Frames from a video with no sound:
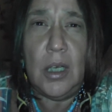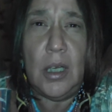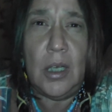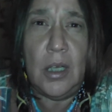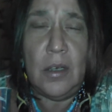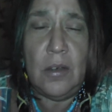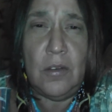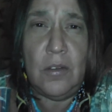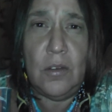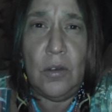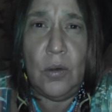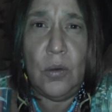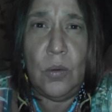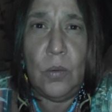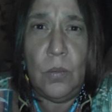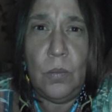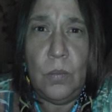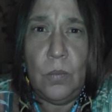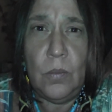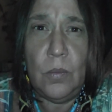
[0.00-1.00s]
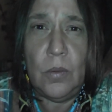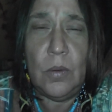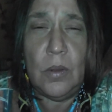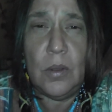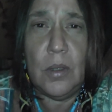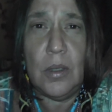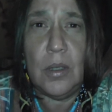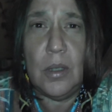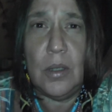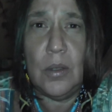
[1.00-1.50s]
And so
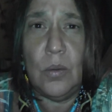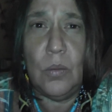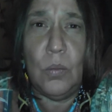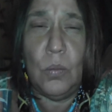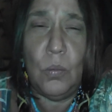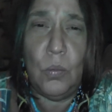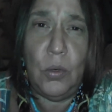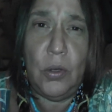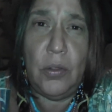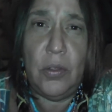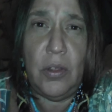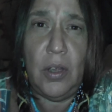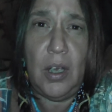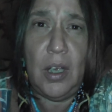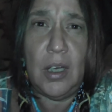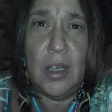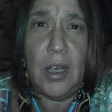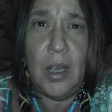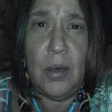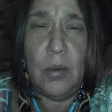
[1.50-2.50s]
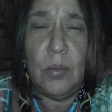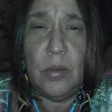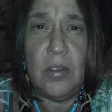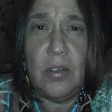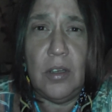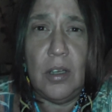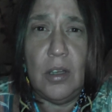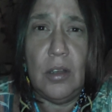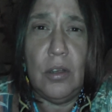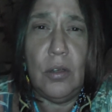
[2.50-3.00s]
with that, I would
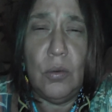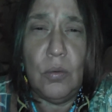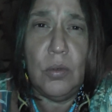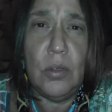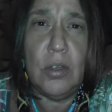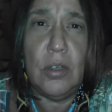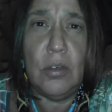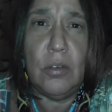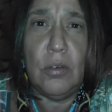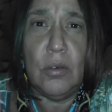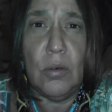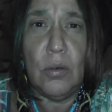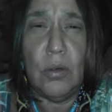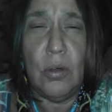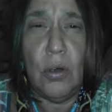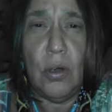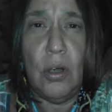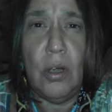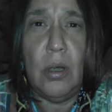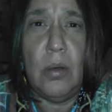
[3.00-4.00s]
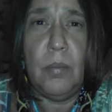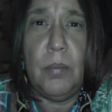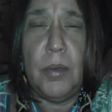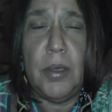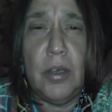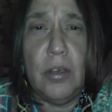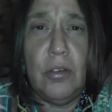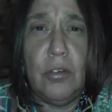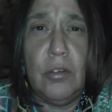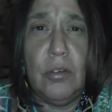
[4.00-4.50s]
say look within your own heart,
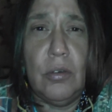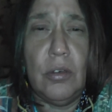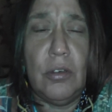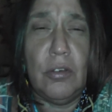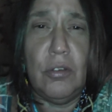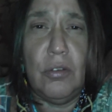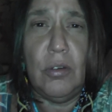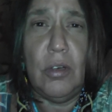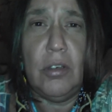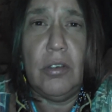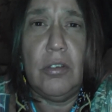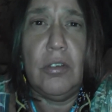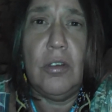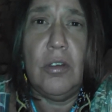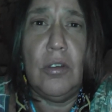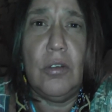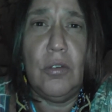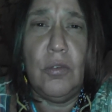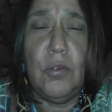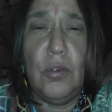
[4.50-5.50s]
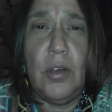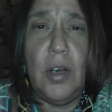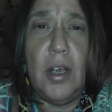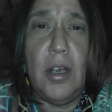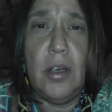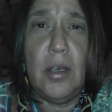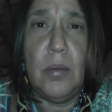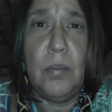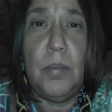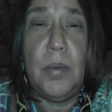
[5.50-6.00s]
because your instructions for
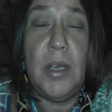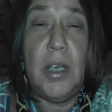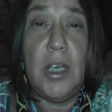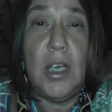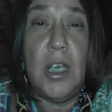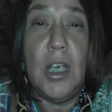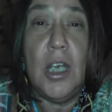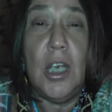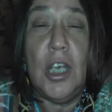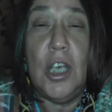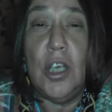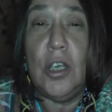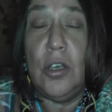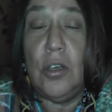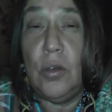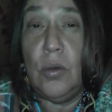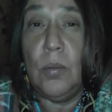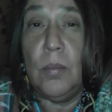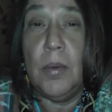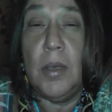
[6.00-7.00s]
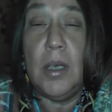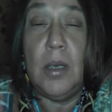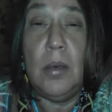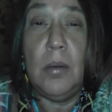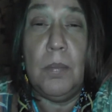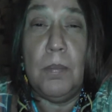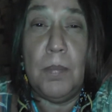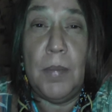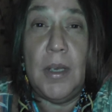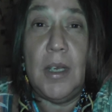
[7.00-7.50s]
how to be human,
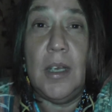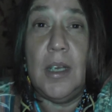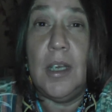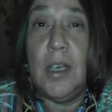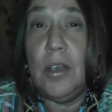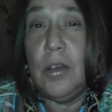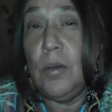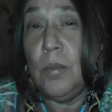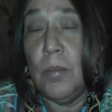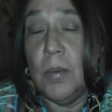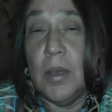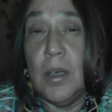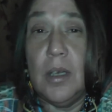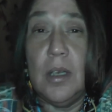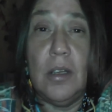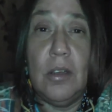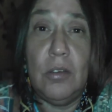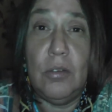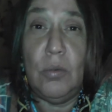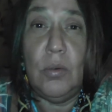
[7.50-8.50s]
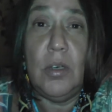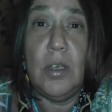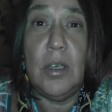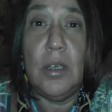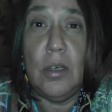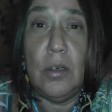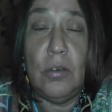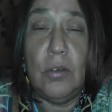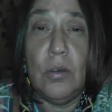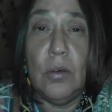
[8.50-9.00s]
being human, is written
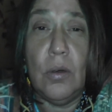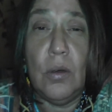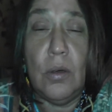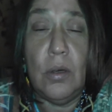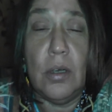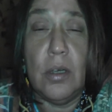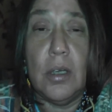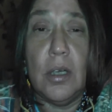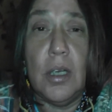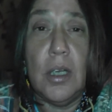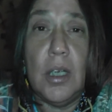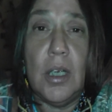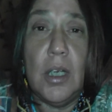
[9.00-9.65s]
in your heart.